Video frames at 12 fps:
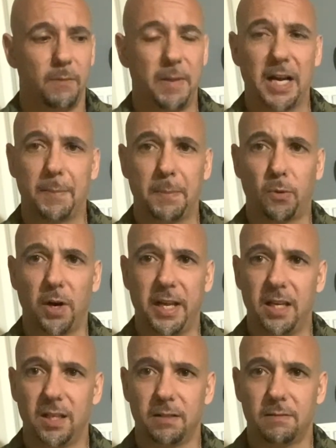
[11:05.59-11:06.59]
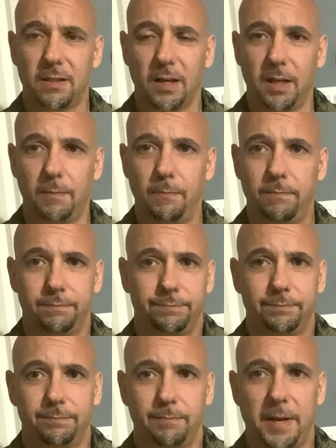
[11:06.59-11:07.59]
May not be pretty. It
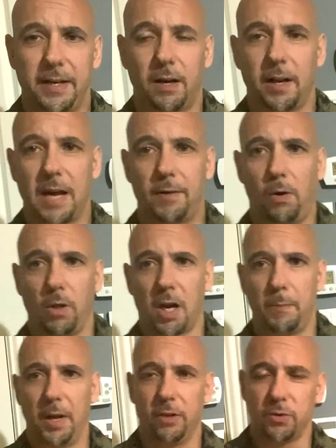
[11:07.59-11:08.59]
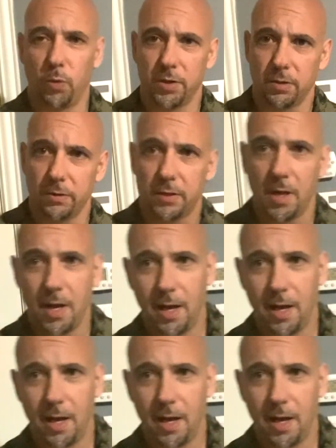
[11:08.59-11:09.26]
may not have a whole lot of bells and whistles.